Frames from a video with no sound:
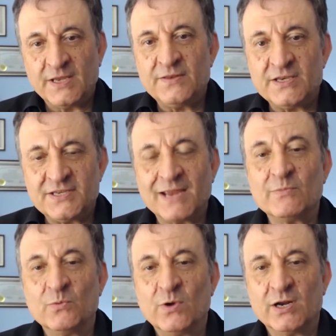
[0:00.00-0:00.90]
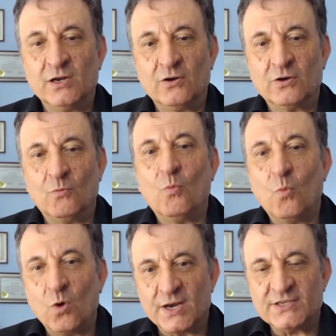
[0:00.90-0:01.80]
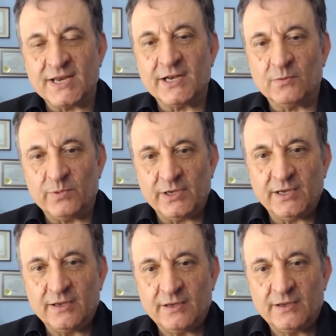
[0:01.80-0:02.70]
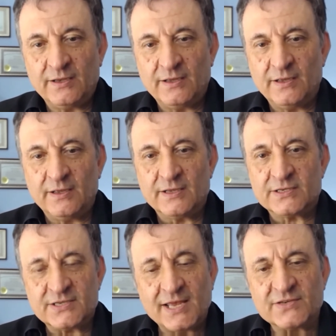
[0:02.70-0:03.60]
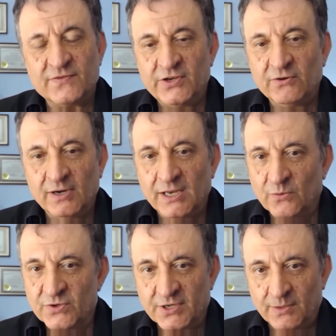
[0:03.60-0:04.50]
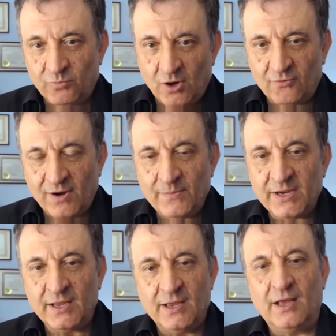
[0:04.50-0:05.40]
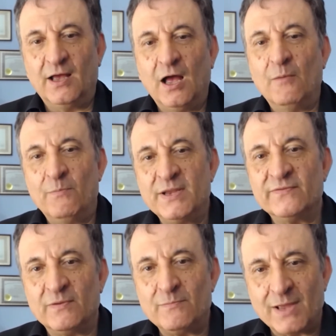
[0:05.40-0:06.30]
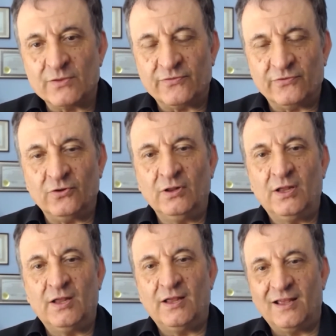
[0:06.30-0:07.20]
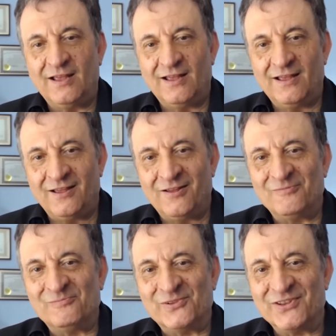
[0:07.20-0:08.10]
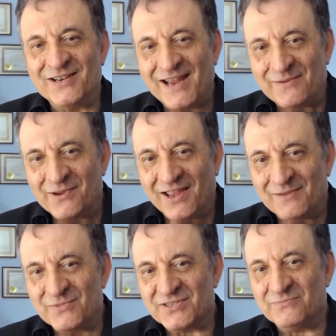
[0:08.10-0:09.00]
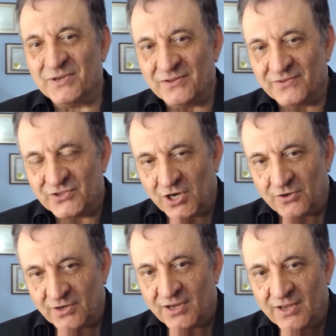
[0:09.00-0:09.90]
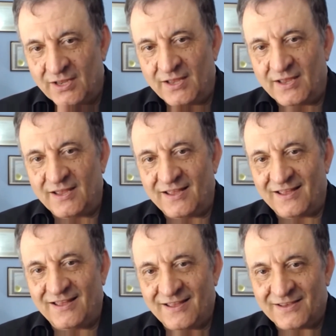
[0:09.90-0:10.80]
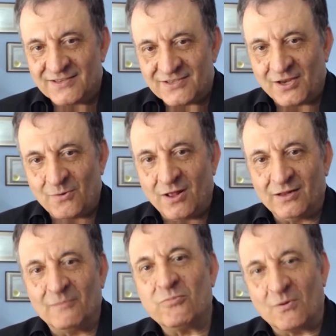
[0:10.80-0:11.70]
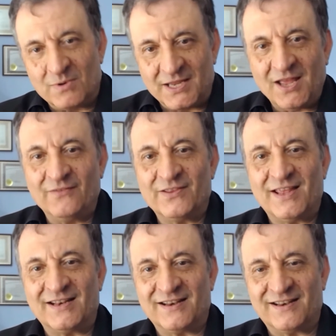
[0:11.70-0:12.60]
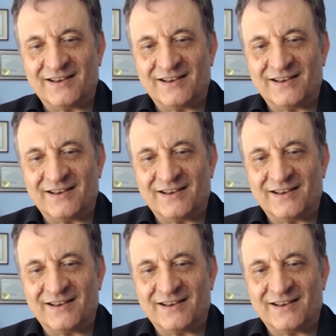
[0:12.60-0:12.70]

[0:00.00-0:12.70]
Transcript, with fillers: In this segment, we're going to look at what is NLP. It stands for Neuro Linguistic Programming, a bit of a mouthful, um, but the name came as a bit of a joke, uh, so I'll probably cover that